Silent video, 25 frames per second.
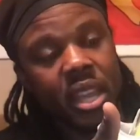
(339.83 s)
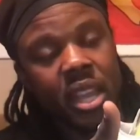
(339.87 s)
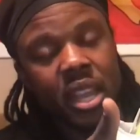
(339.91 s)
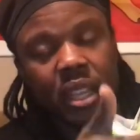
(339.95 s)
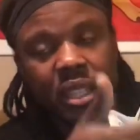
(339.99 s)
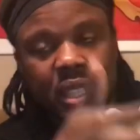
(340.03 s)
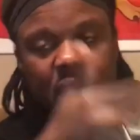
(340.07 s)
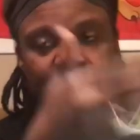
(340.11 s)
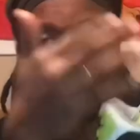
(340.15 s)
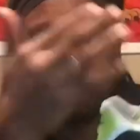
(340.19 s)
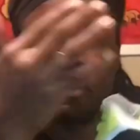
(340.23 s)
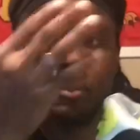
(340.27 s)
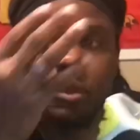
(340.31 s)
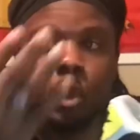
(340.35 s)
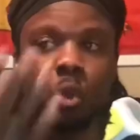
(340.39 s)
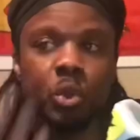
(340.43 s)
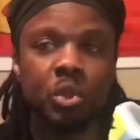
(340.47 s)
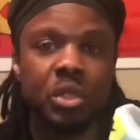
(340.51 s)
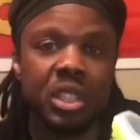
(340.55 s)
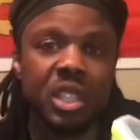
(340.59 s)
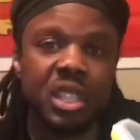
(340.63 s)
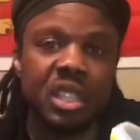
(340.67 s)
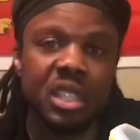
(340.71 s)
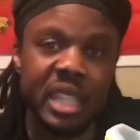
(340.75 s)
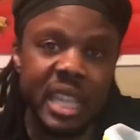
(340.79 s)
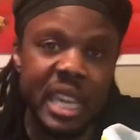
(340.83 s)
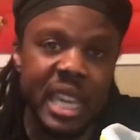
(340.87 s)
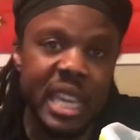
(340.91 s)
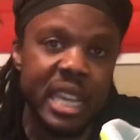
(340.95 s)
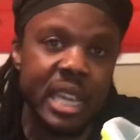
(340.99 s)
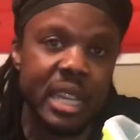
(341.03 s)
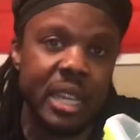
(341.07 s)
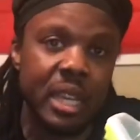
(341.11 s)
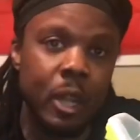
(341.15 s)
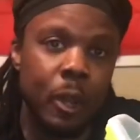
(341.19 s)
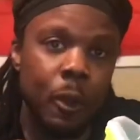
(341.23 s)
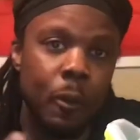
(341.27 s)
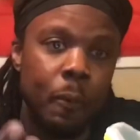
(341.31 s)
Because I'm used to
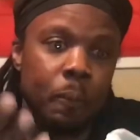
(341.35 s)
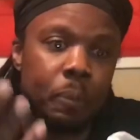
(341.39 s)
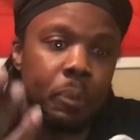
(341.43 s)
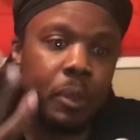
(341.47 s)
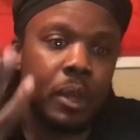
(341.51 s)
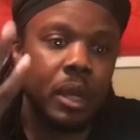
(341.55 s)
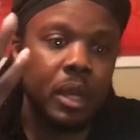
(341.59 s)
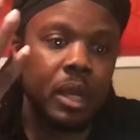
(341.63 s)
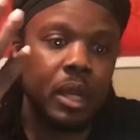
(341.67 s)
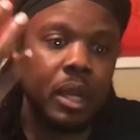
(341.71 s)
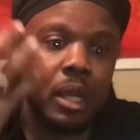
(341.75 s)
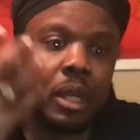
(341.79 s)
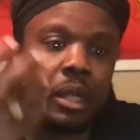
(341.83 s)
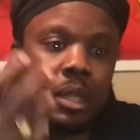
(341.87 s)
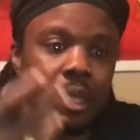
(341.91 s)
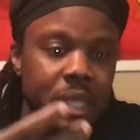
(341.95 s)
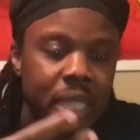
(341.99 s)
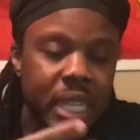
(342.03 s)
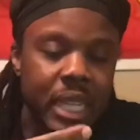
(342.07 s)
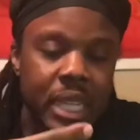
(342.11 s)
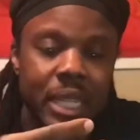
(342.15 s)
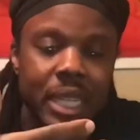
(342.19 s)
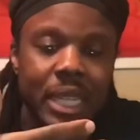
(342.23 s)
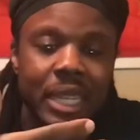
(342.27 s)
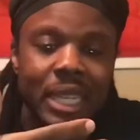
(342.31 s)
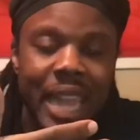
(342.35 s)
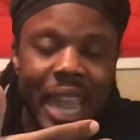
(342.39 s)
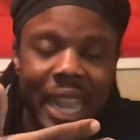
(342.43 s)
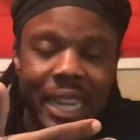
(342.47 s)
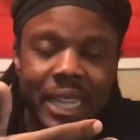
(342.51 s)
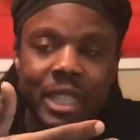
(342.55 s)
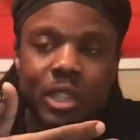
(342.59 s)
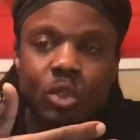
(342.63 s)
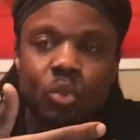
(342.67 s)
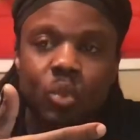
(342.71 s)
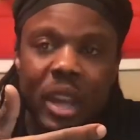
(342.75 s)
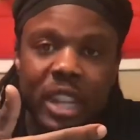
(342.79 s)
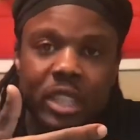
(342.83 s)
seeing the, yeah, the
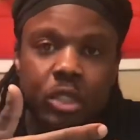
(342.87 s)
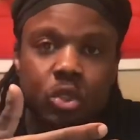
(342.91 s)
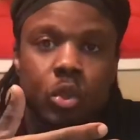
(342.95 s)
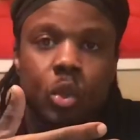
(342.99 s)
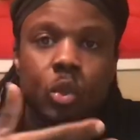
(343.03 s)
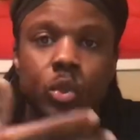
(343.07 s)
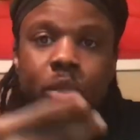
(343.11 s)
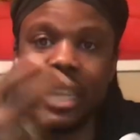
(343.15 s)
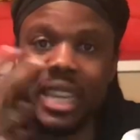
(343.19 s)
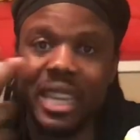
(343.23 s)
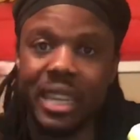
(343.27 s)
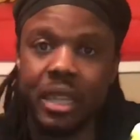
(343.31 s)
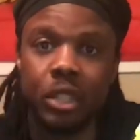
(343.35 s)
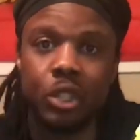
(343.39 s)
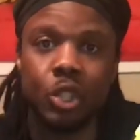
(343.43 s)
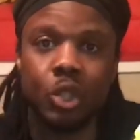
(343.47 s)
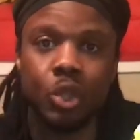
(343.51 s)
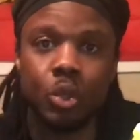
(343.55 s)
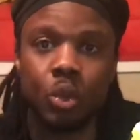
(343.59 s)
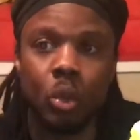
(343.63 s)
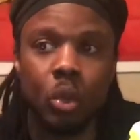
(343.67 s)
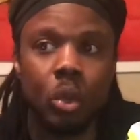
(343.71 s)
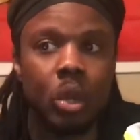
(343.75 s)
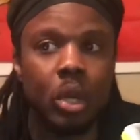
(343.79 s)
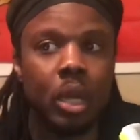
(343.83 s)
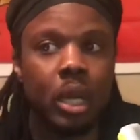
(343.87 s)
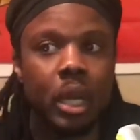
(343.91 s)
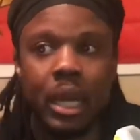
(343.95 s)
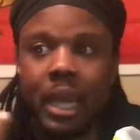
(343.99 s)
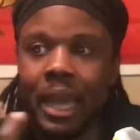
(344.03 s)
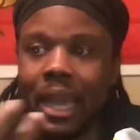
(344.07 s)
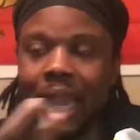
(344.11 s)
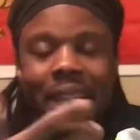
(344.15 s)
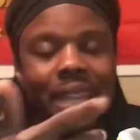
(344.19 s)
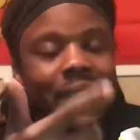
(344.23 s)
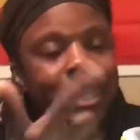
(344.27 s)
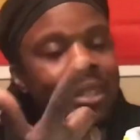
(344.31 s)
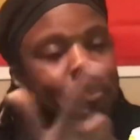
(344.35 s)
90s retros in the store,
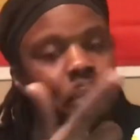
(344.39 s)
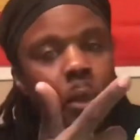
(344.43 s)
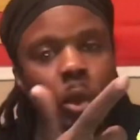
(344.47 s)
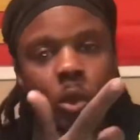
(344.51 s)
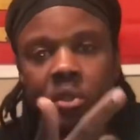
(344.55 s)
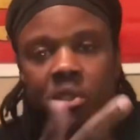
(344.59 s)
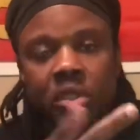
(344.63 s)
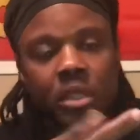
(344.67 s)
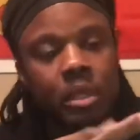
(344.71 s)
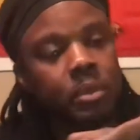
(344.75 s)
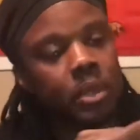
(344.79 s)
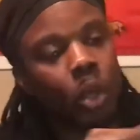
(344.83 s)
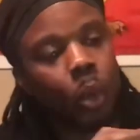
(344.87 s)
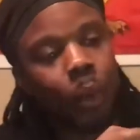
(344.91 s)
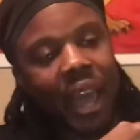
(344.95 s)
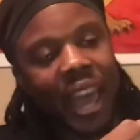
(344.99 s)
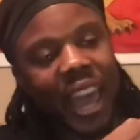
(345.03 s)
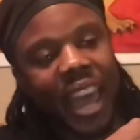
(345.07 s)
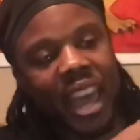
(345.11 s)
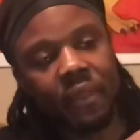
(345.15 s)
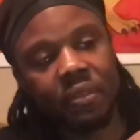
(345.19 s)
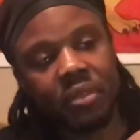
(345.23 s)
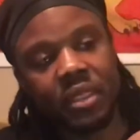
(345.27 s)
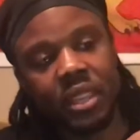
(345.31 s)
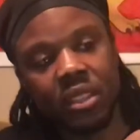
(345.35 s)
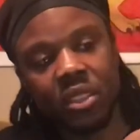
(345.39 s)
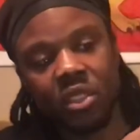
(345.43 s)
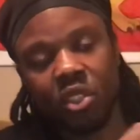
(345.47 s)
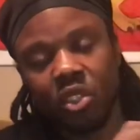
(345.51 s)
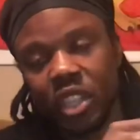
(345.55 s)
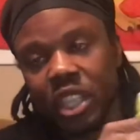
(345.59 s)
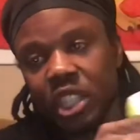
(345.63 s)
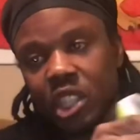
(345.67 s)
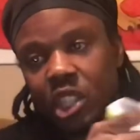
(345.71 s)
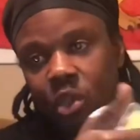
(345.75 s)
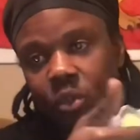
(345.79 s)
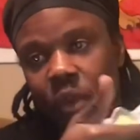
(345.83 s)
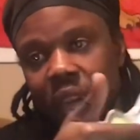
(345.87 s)
and most of them don't have this
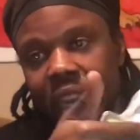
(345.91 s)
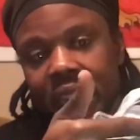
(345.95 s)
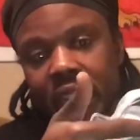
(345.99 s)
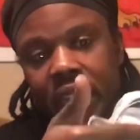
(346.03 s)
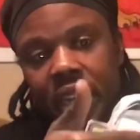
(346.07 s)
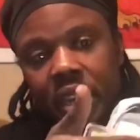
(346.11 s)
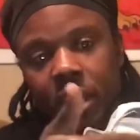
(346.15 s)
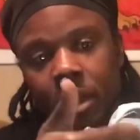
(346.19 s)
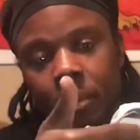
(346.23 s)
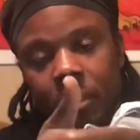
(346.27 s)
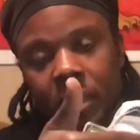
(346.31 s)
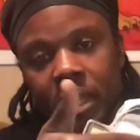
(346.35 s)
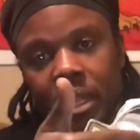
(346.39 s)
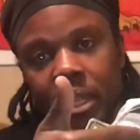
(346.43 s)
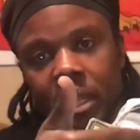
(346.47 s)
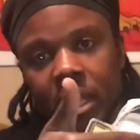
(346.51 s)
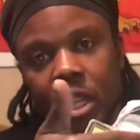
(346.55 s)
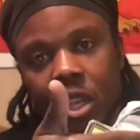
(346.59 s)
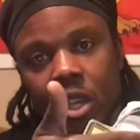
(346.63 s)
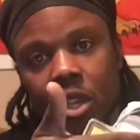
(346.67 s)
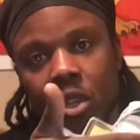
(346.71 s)
stitching right here, man.